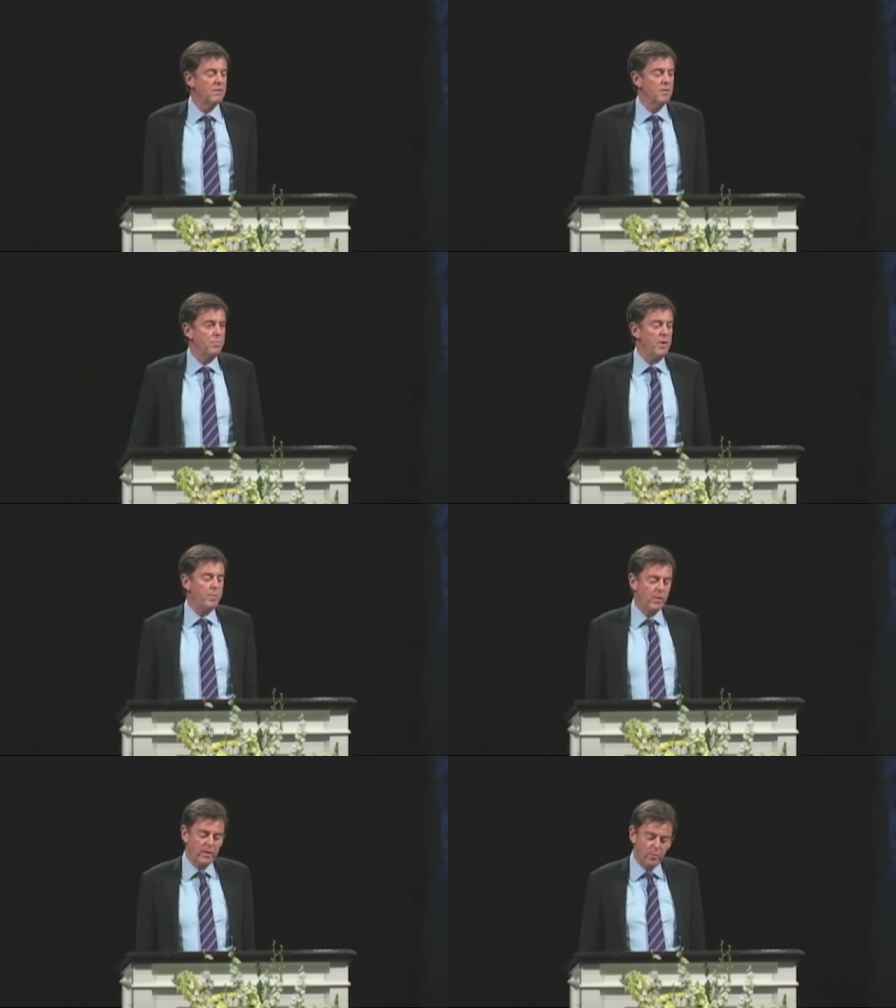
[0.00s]
The
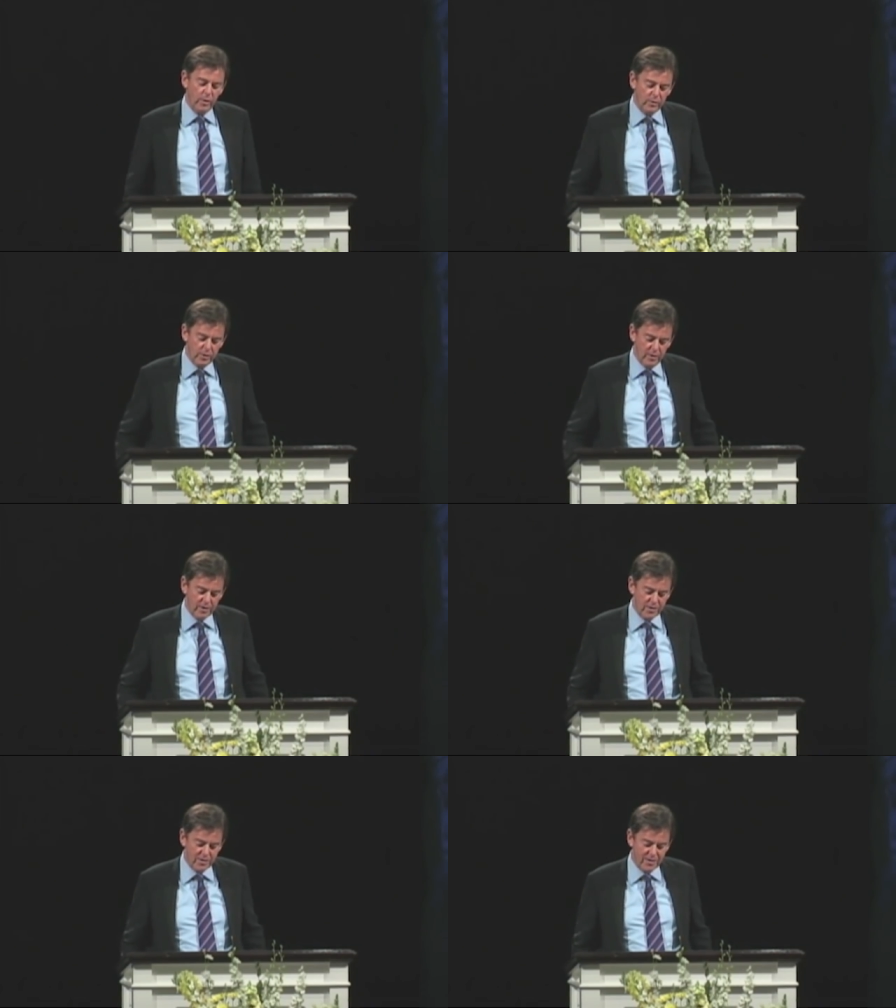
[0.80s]
people in the
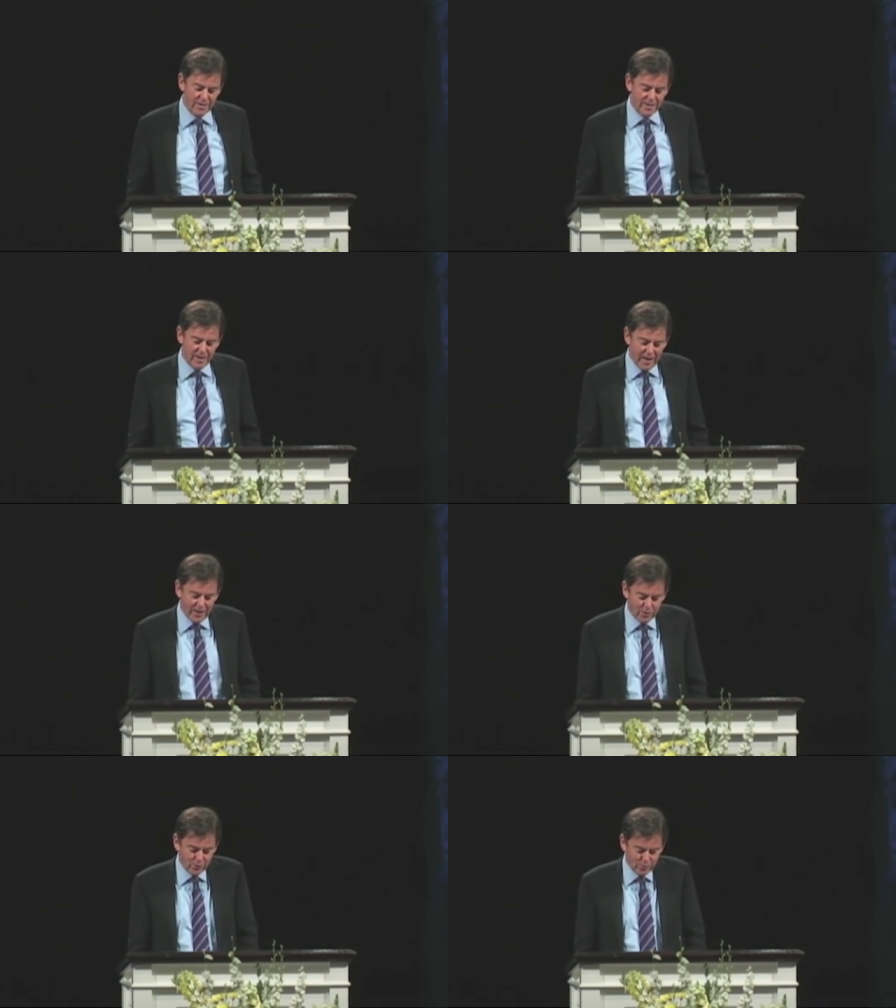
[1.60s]
wilderness, the
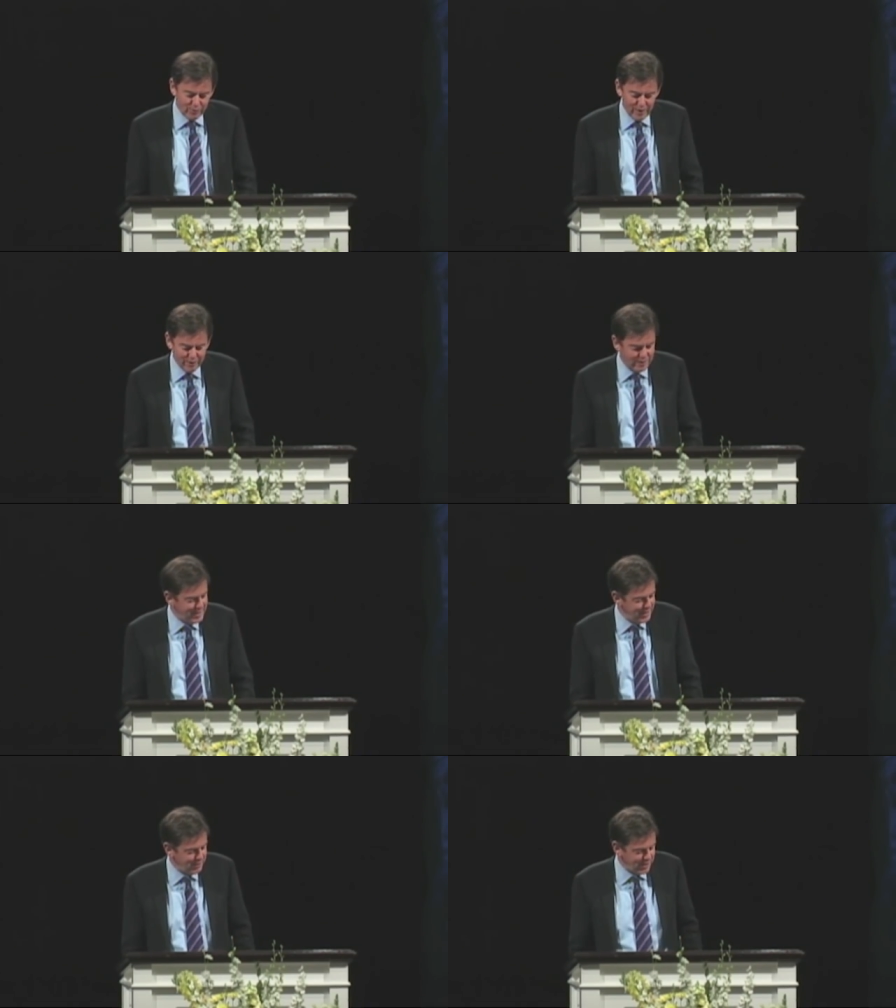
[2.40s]
angels of heaven,
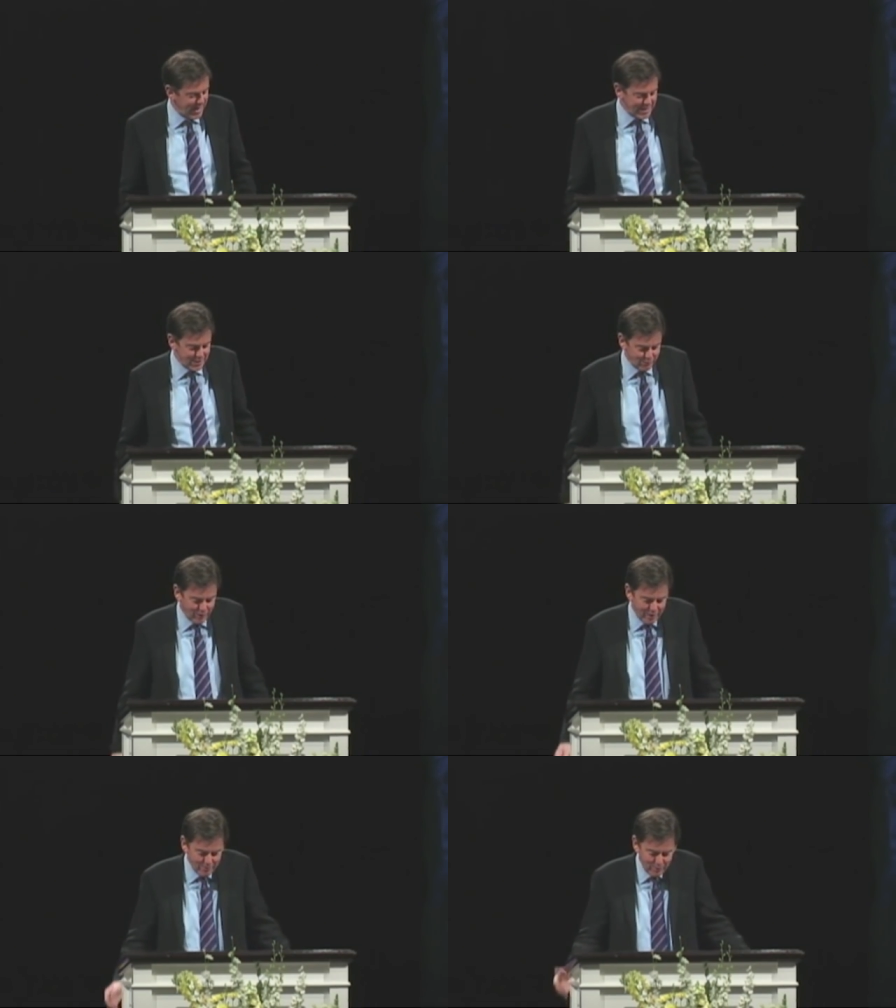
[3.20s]

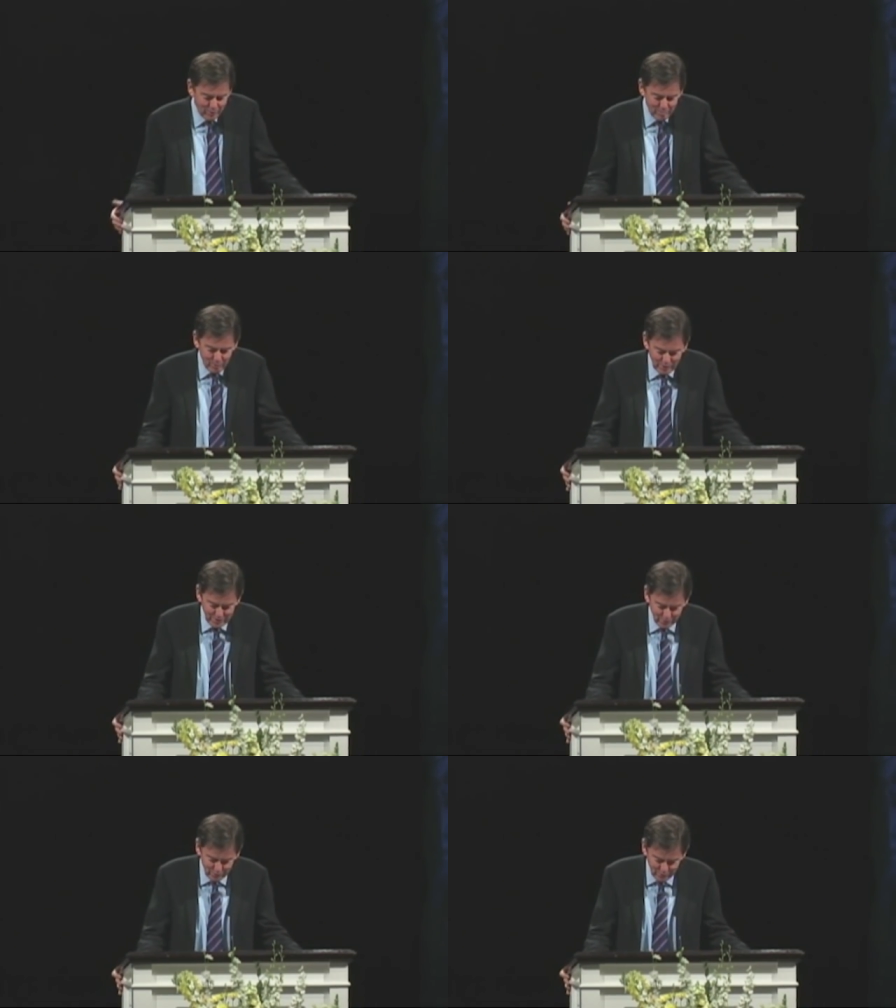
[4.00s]
dissatisfied with their
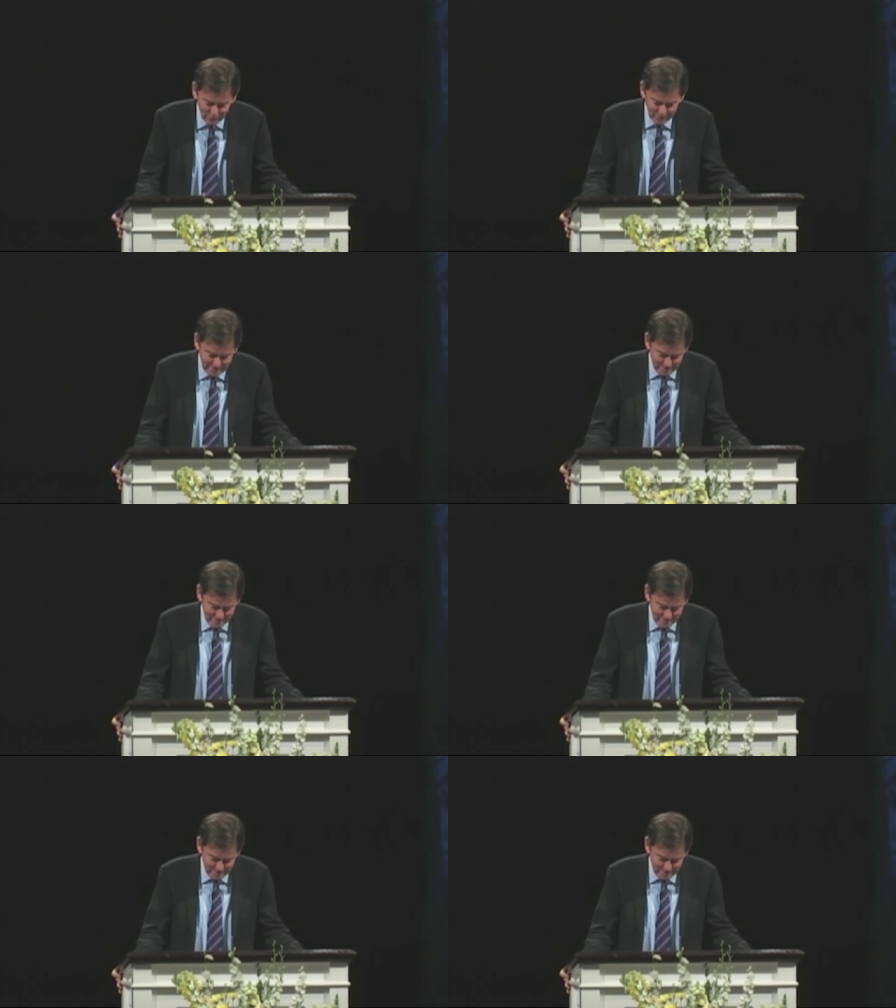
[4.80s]
appointed role,